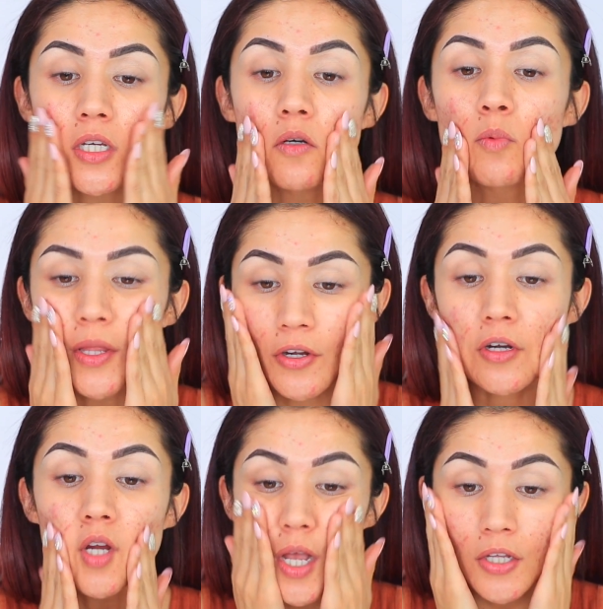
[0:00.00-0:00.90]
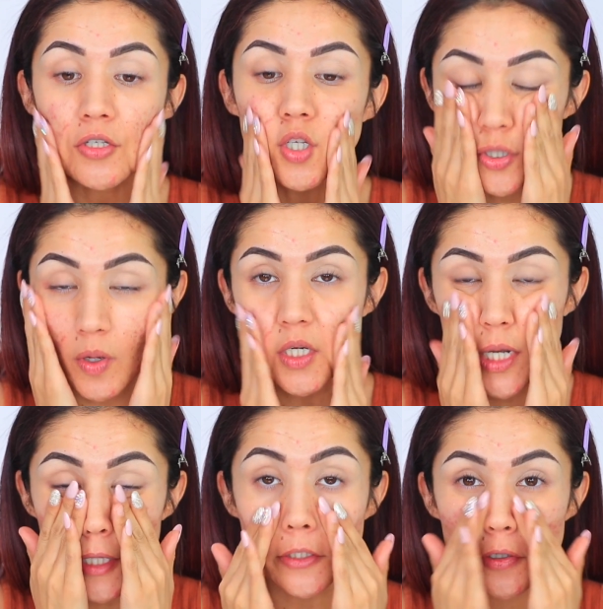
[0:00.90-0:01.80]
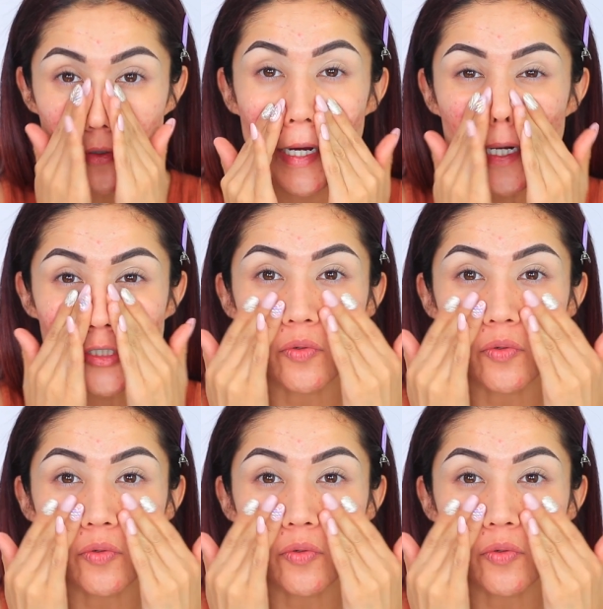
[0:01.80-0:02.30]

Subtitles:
so whether you want to color correct,